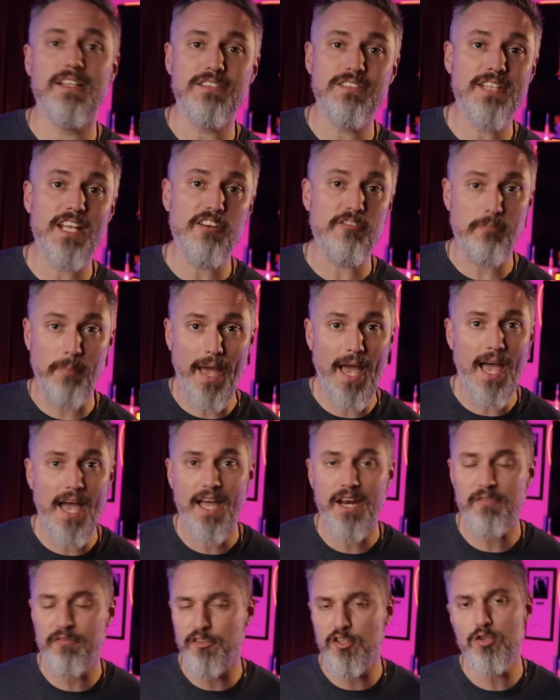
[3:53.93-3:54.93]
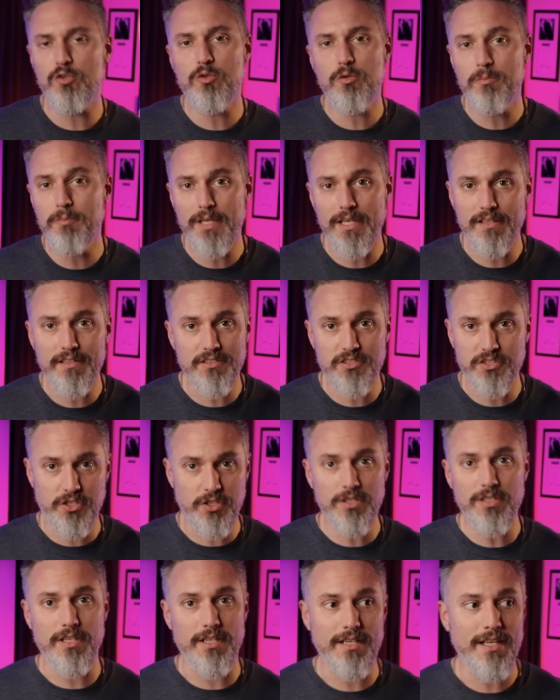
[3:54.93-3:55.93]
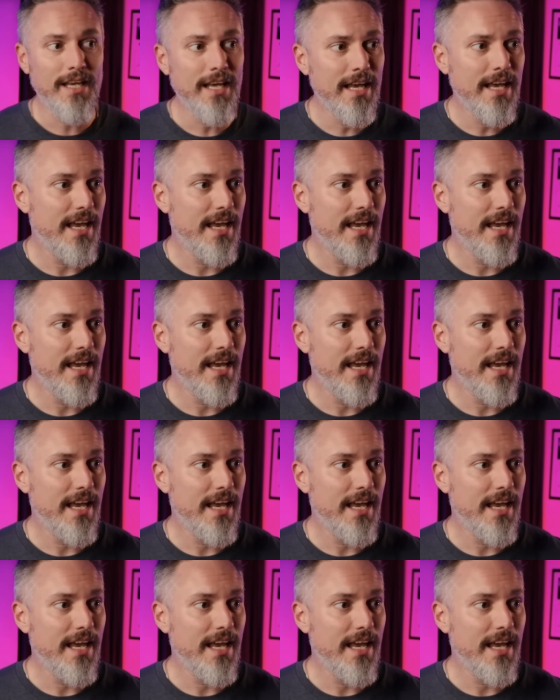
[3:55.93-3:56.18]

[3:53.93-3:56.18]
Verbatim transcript: Instead of bad, Fume is good.